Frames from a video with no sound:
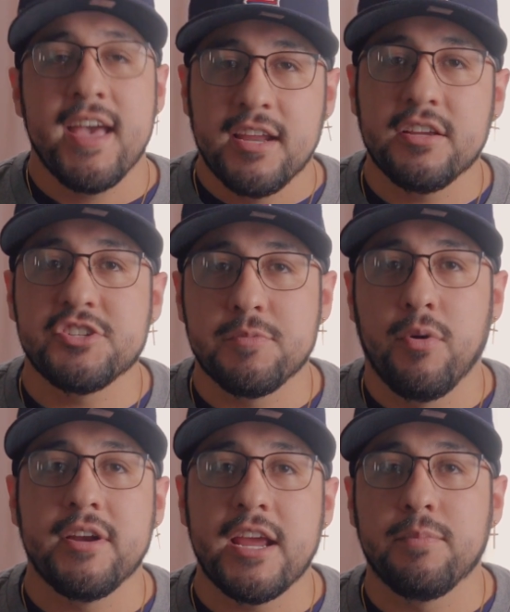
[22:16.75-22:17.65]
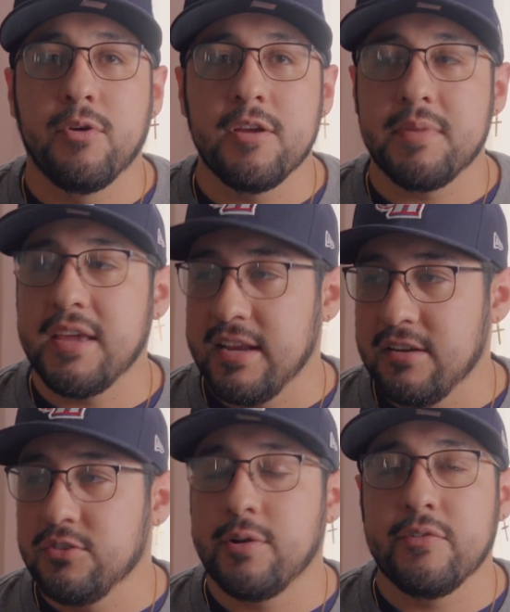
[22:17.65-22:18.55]
It'll get you point A to point B and
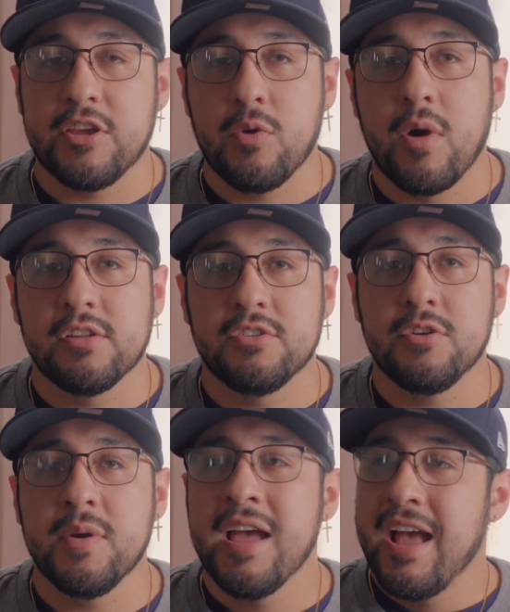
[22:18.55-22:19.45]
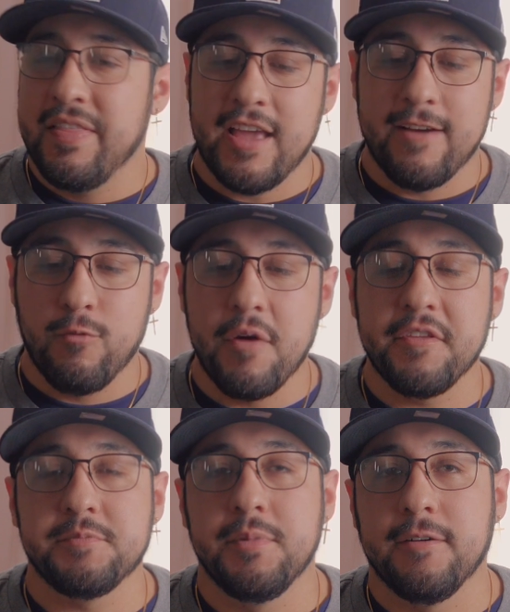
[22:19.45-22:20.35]
it'll do everything you want to do. And then you have one
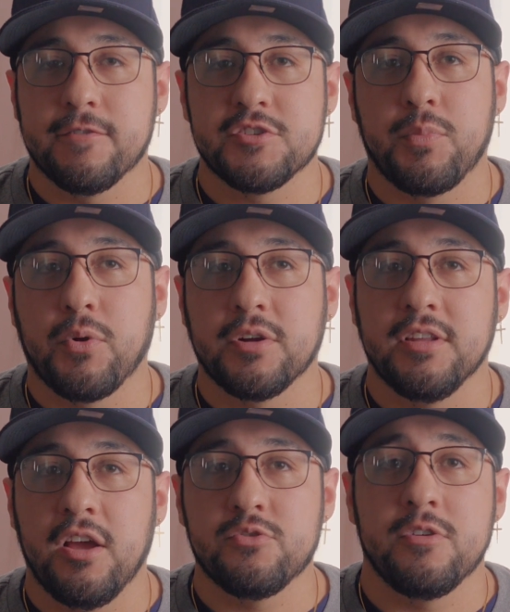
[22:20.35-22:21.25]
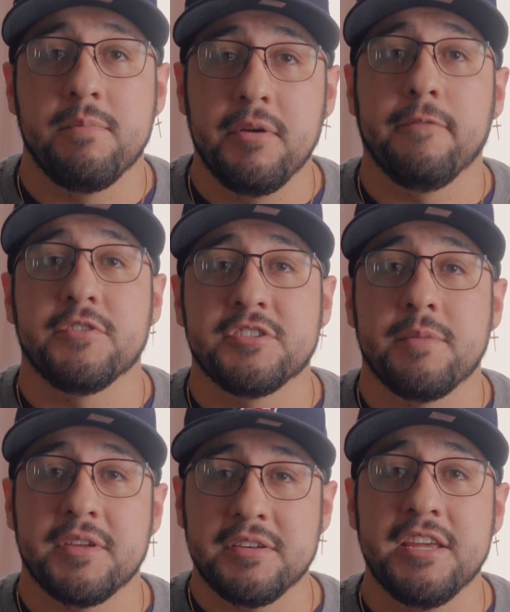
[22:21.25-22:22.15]
that's built for sport and luxury and built for
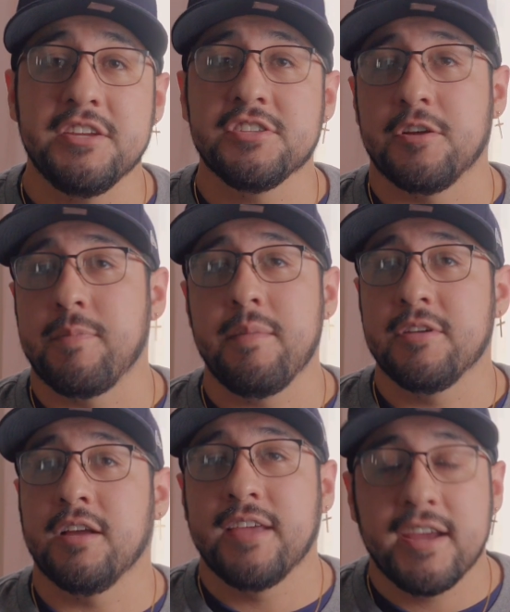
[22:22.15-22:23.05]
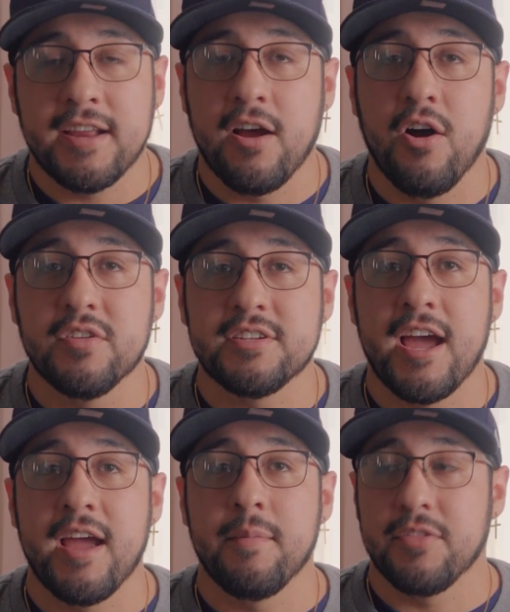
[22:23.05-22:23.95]
something niche that you're maybe not taking out all the
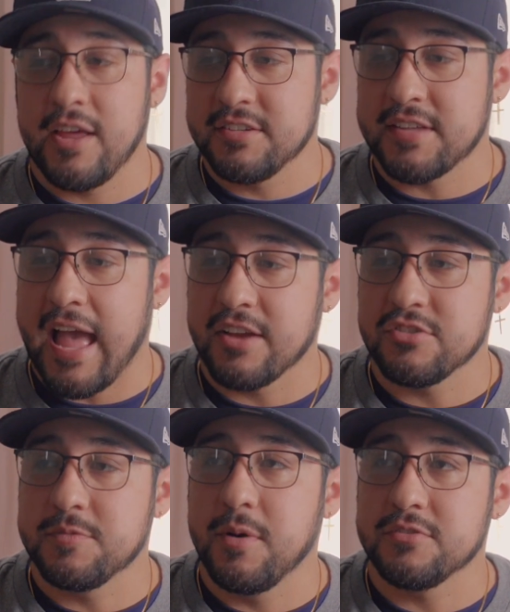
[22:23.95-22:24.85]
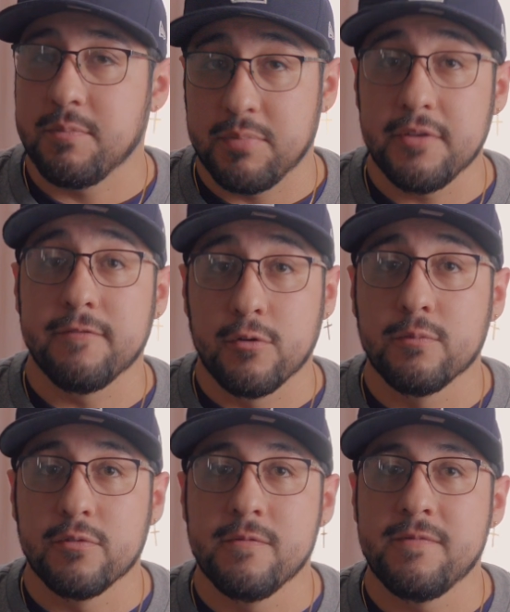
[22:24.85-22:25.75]
time or that is actually supposed supposed to be
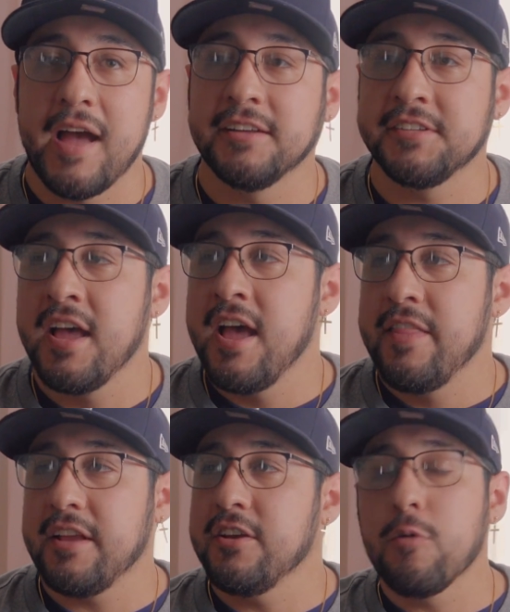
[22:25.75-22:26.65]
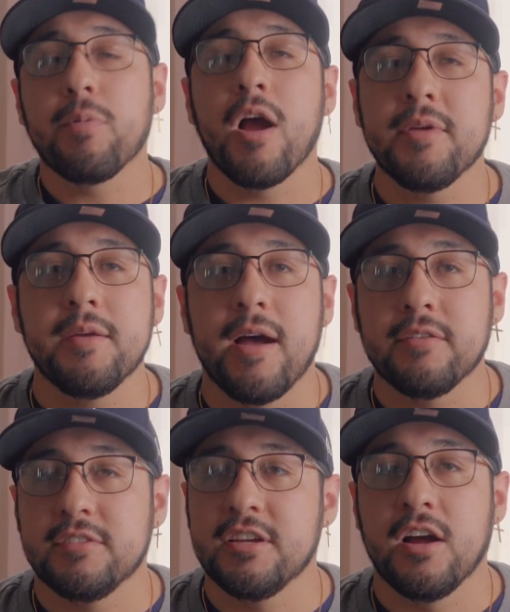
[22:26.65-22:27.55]
vroom vroom fast, that can go probably
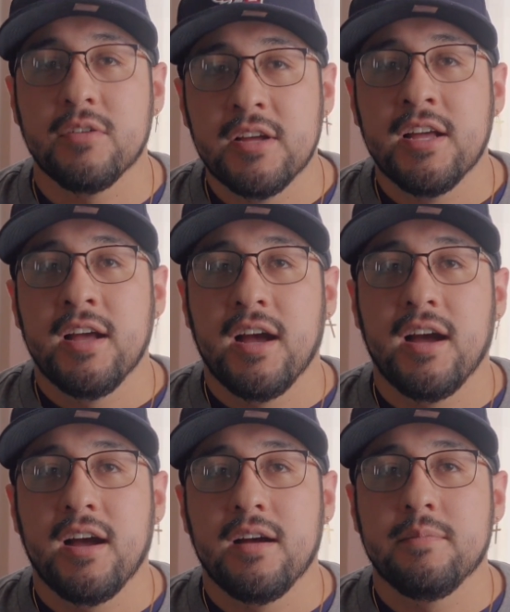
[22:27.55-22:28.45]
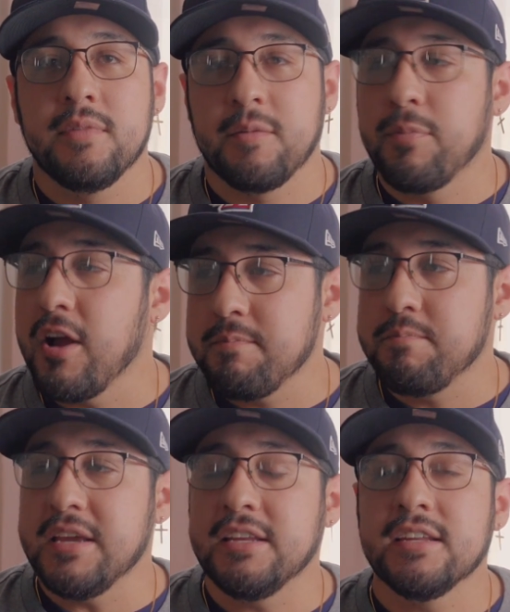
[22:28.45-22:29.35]
about, you know, um, they could probably
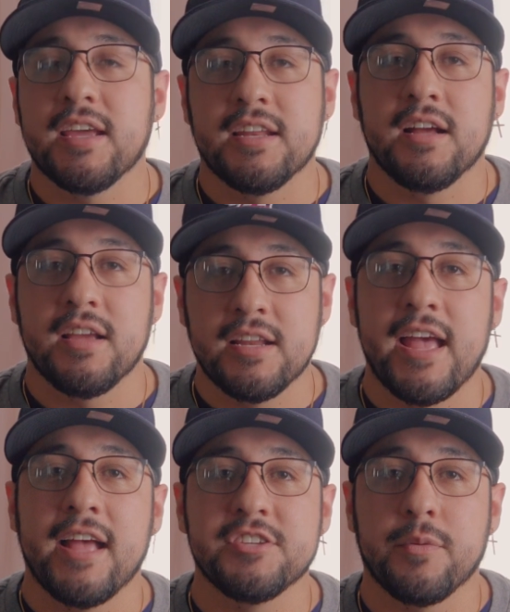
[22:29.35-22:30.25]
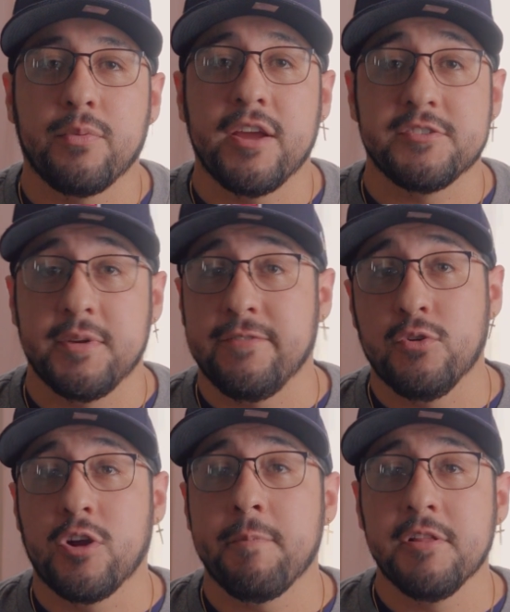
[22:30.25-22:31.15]
beat it in a, in a heads up race. But if
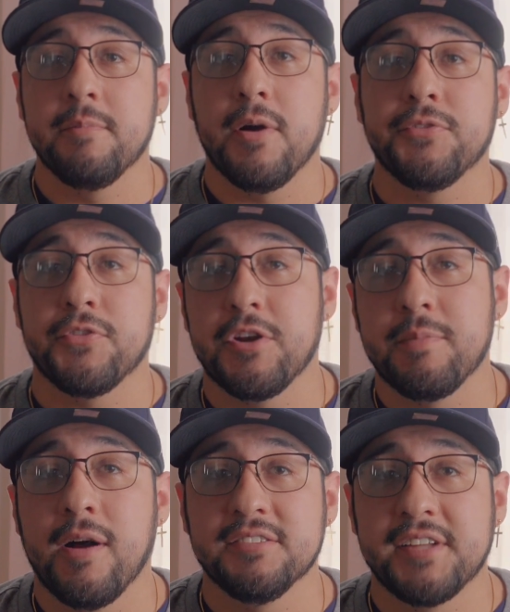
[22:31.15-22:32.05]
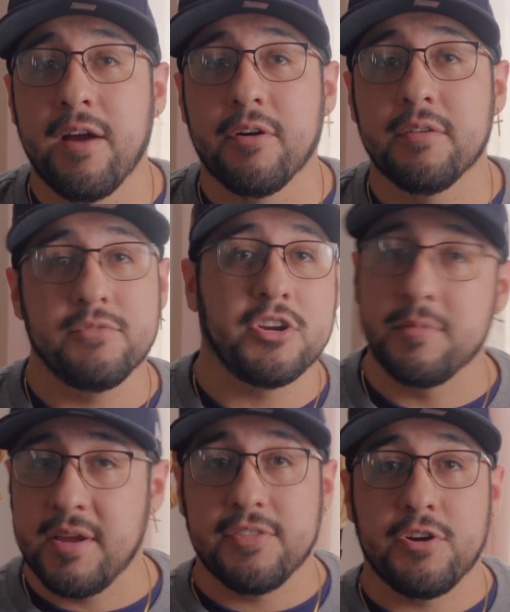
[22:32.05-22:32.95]
you cripple them both to 30 miles an hour, you're going
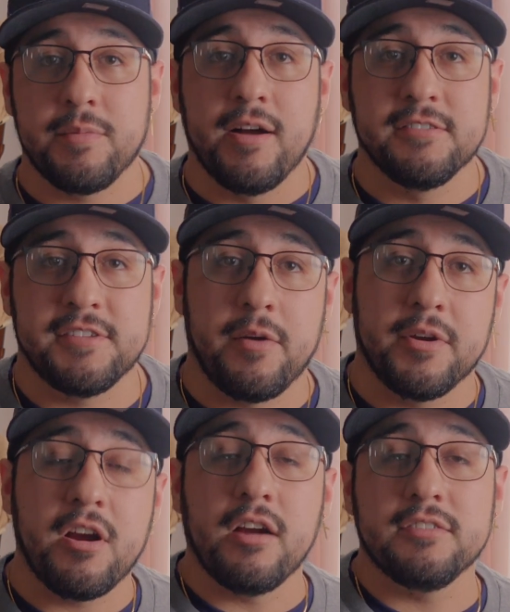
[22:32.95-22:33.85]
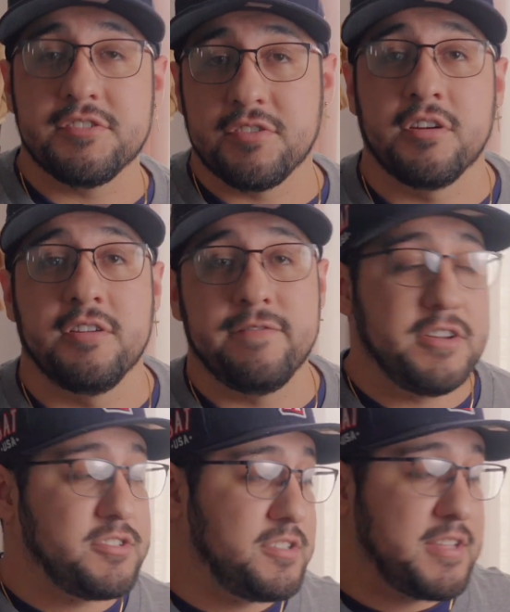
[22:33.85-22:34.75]
to be at 30 miles an hour regardless. They're going to
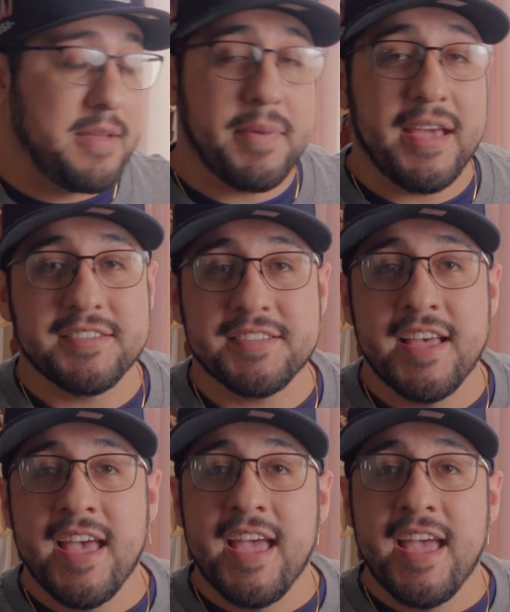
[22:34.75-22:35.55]
finish the same pace.